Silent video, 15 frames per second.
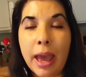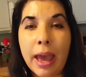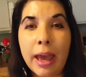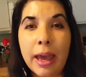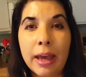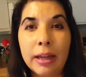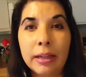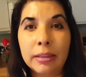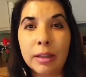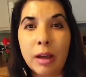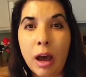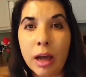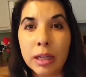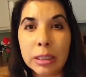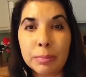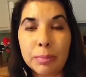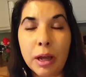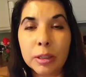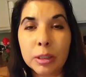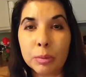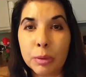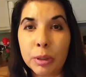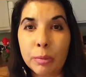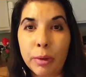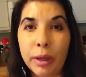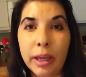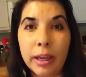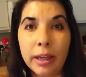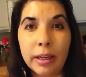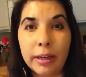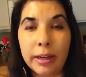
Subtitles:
and the hot spots went away.